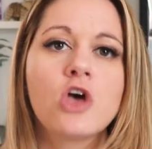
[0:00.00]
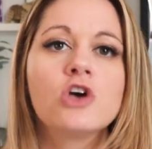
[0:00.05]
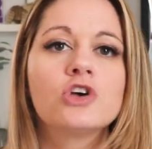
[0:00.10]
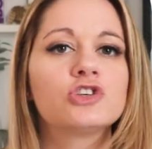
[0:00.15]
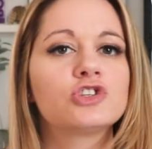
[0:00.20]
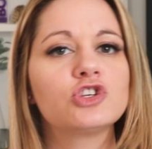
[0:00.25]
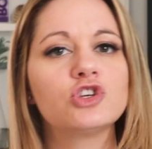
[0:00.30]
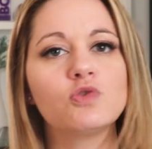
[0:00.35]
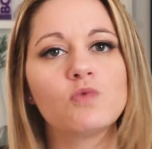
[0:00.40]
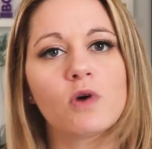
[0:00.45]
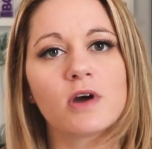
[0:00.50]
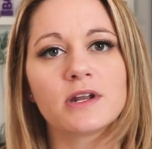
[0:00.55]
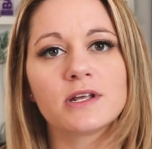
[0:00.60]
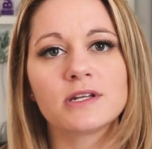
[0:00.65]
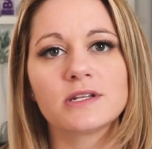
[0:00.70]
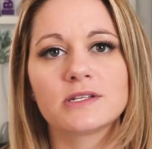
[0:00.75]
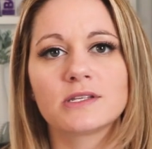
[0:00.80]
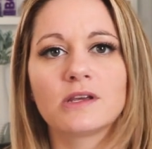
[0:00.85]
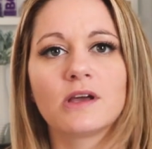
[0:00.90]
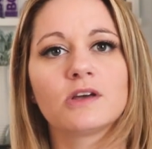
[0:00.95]
So, you want to
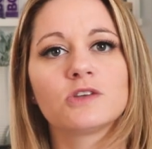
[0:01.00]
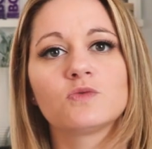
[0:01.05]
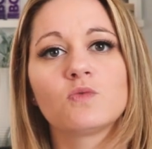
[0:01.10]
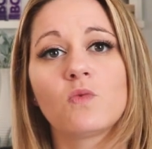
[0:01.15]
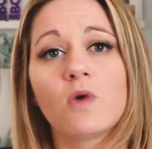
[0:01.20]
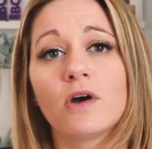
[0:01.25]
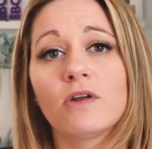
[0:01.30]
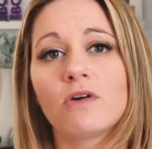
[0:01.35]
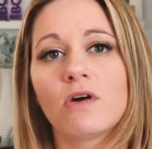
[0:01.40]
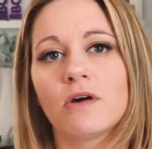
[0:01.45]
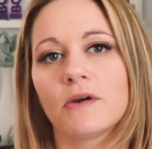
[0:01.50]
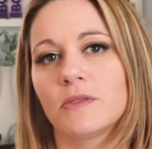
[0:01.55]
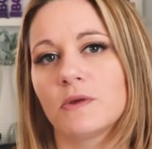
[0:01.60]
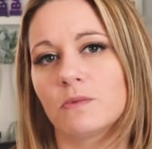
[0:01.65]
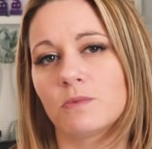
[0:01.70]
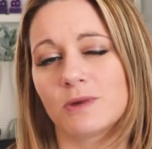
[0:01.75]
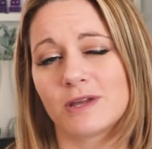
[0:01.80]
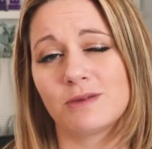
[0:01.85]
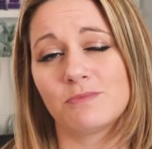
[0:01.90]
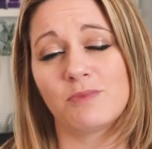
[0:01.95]
discuss what are the
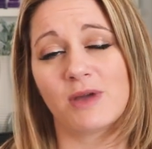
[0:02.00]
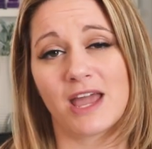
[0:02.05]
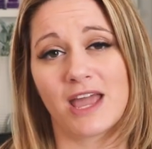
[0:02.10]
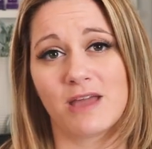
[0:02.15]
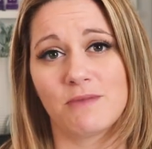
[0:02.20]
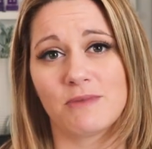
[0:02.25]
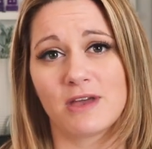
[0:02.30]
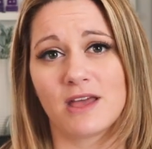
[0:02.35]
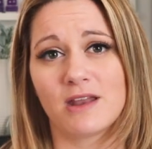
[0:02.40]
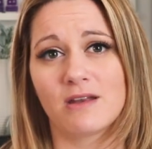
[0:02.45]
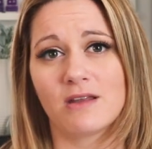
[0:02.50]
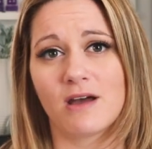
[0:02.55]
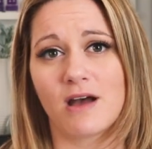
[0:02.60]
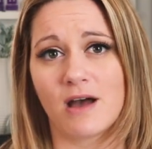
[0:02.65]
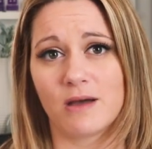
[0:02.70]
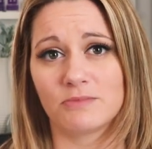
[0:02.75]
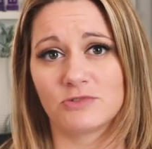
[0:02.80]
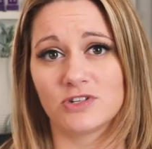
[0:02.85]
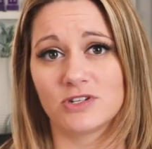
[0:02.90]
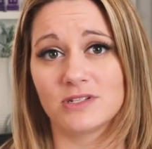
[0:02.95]
repayment
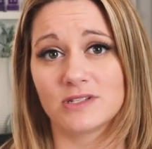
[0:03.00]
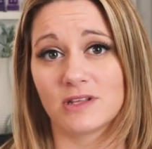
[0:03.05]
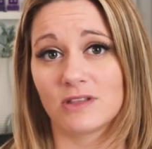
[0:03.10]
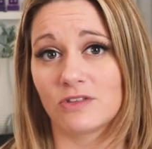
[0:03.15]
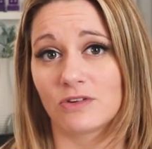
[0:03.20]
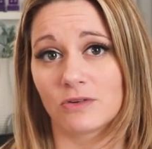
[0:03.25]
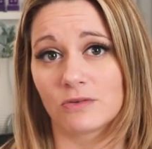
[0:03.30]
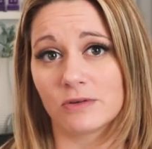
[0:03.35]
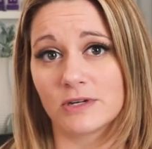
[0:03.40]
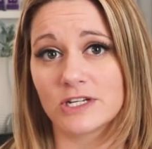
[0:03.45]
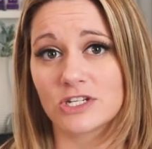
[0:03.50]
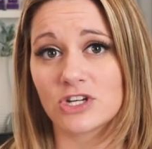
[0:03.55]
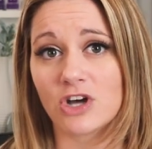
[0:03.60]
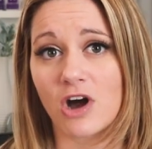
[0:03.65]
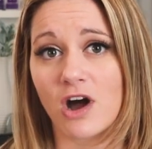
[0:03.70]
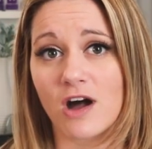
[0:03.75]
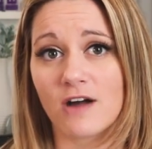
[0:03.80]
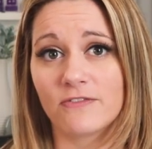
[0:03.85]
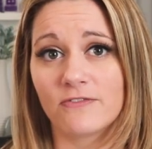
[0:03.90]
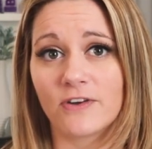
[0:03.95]
options that they're going to
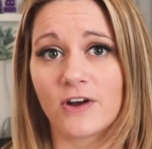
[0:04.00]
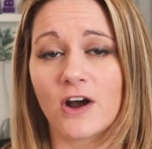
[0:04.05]
offer.